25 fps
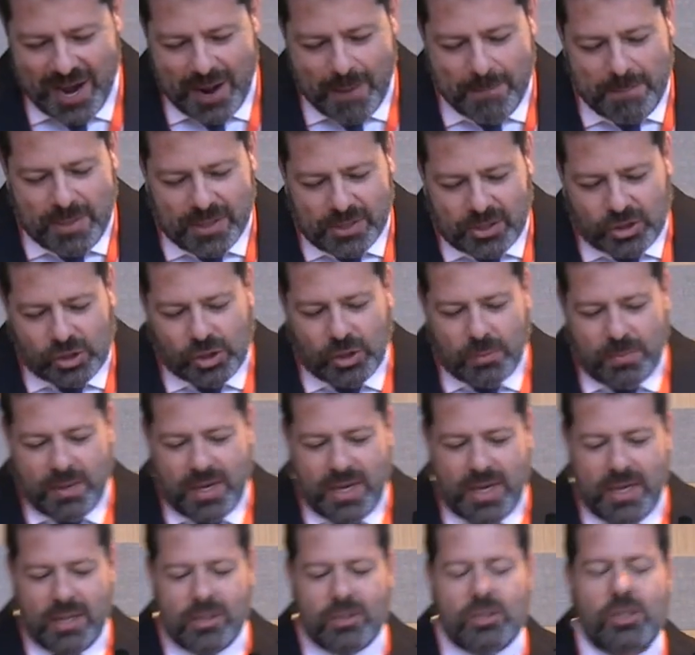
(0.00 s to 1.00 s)
But to
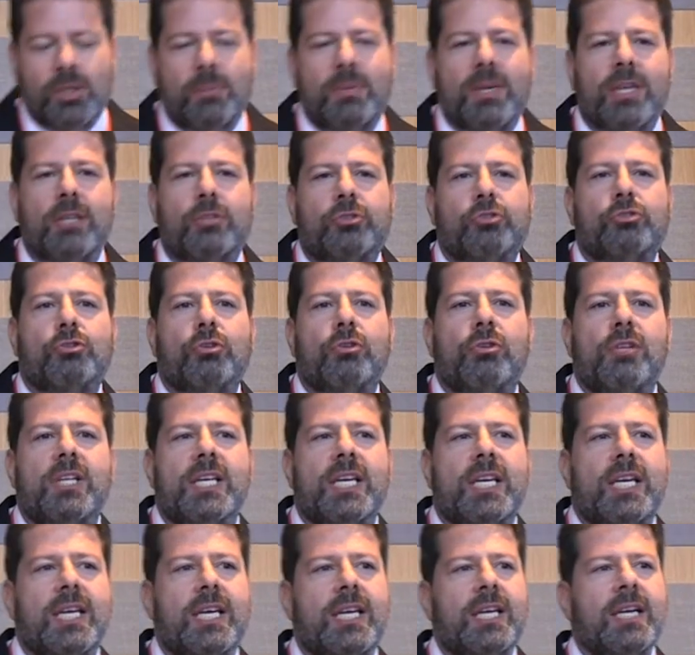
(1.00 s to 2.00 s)
be
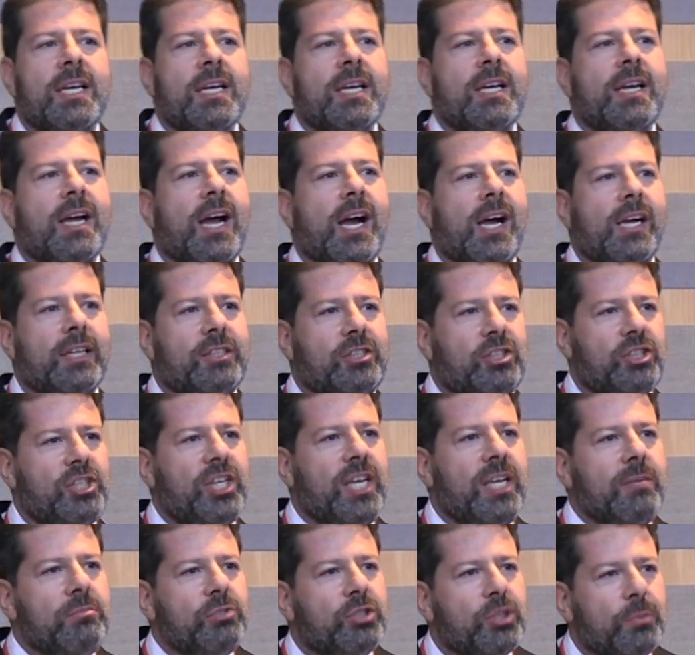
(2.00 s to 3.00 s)
truly
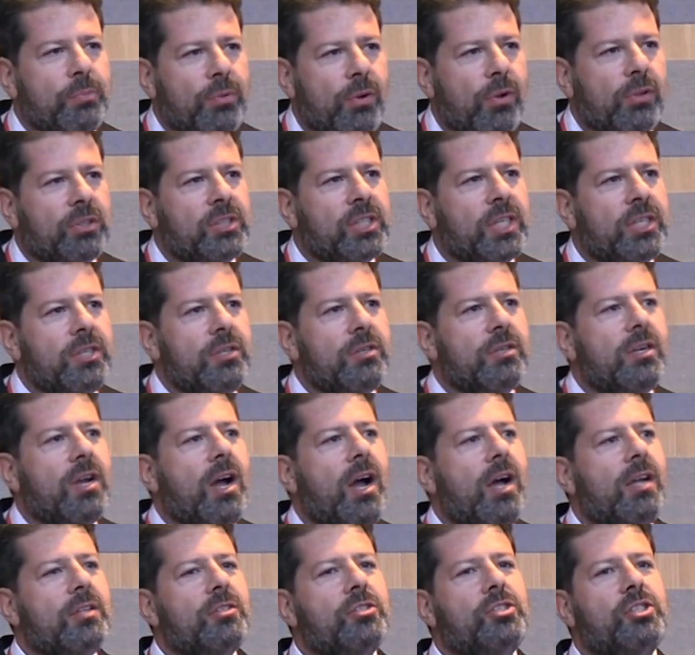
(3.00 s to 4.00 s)
Team Gibraltar, you
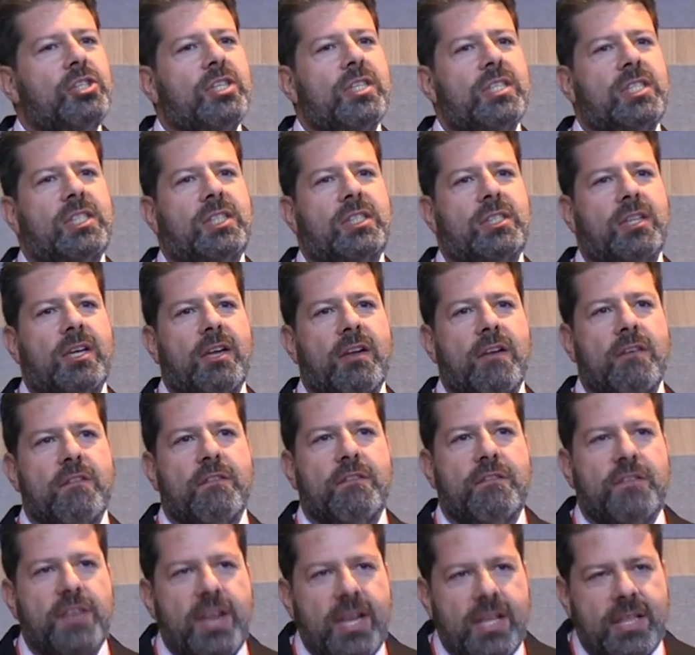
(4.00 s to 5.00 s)
can't just
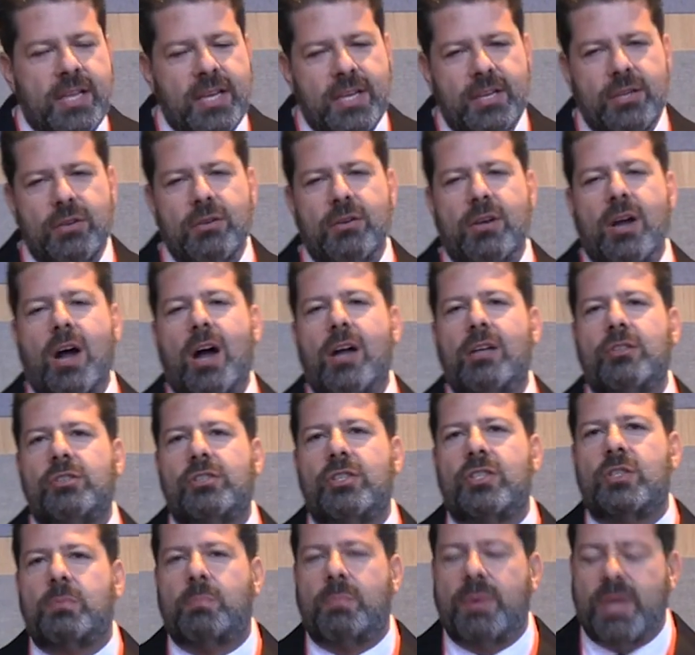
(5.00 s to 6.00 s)
feel it, you can't
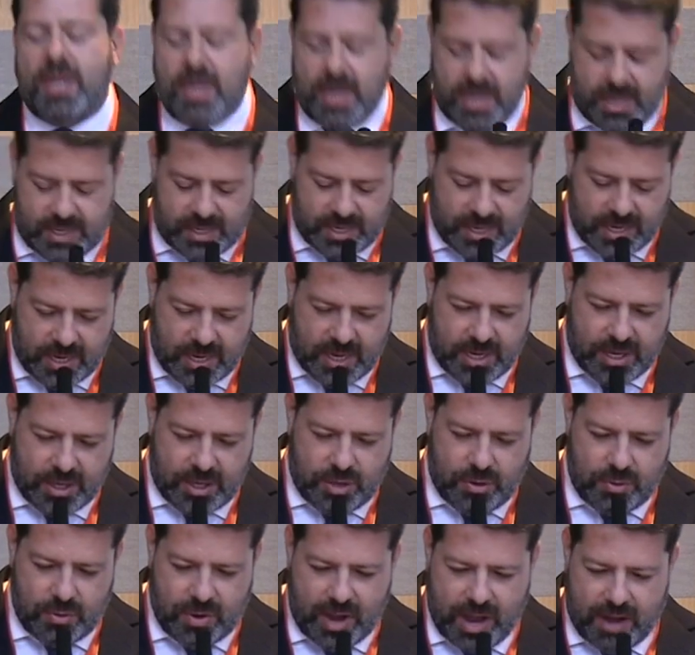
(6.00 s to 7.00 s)
just be it,
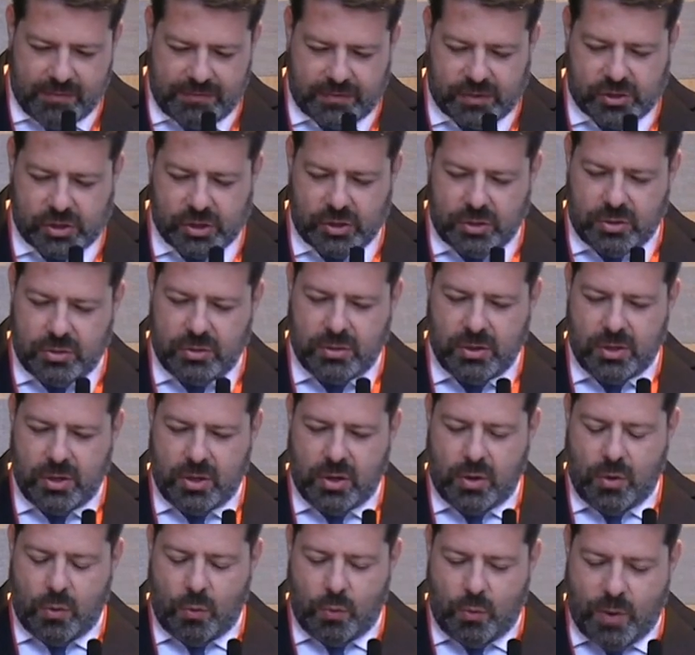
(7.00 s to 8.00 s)
you have to
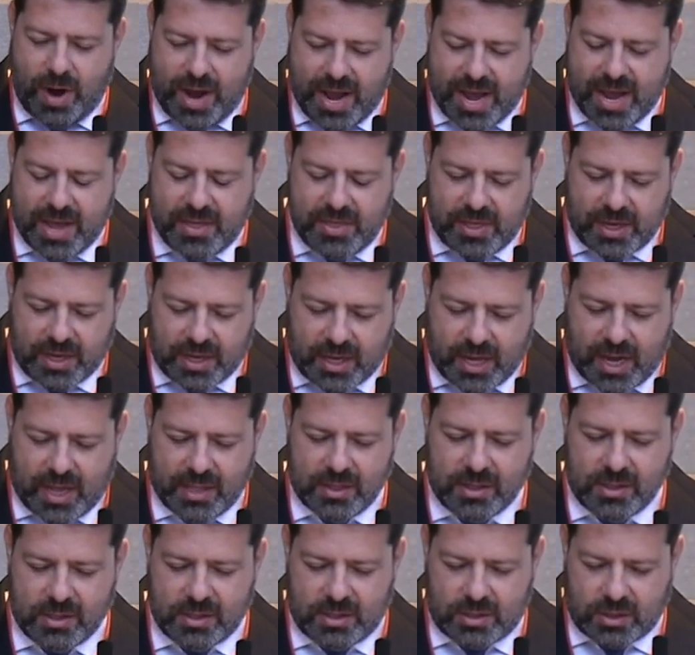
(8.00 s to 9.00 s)
wear the
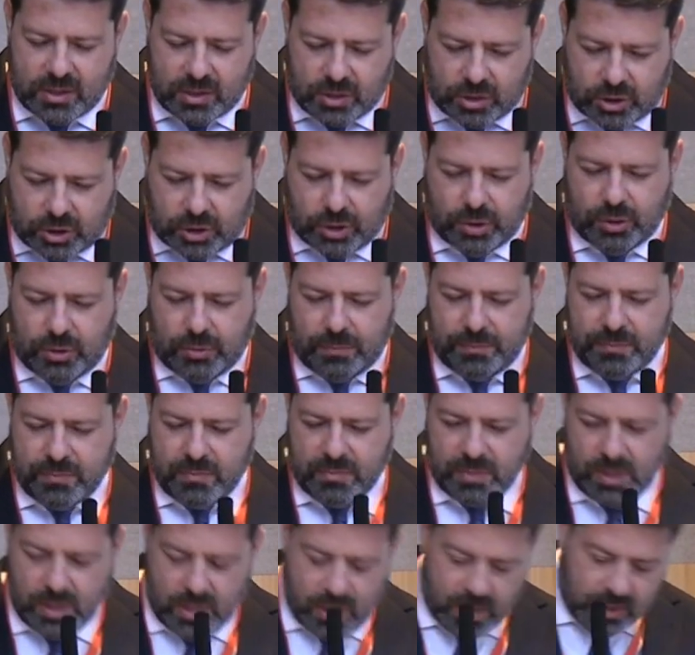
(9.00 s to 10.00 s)
colours too.
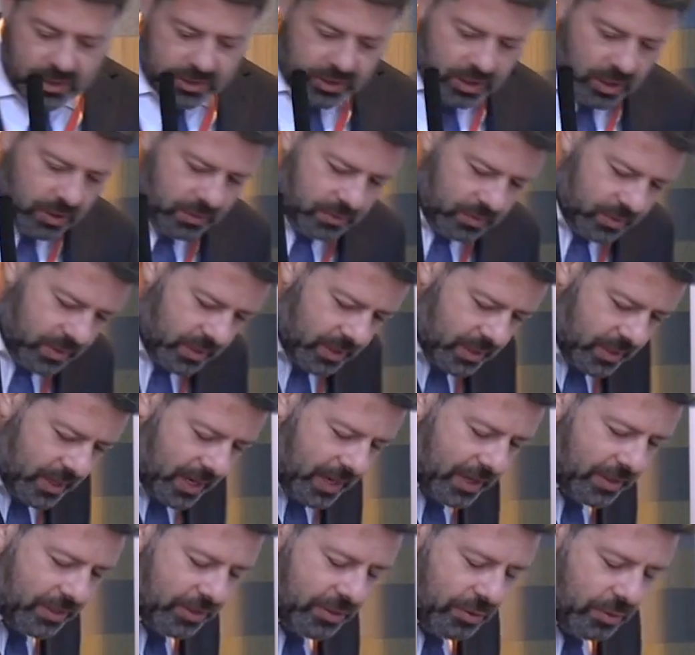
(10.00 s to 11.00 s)
So
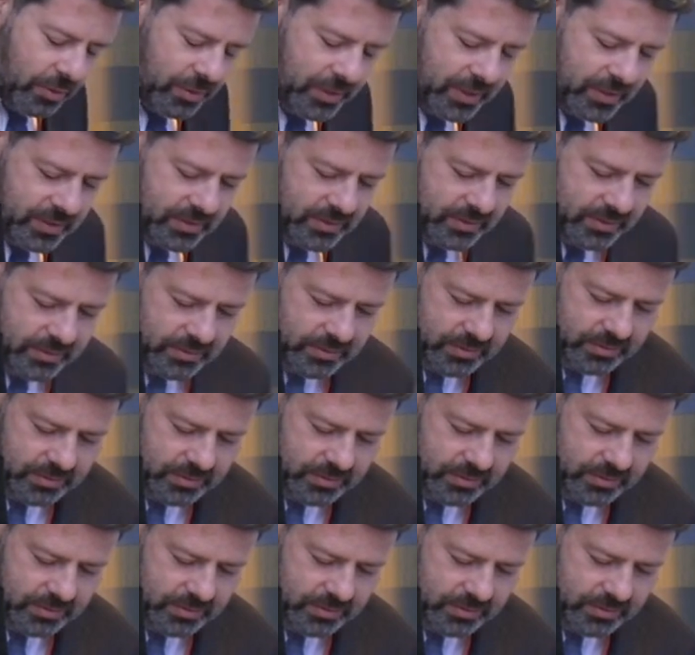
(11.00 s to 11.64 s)
I thought that,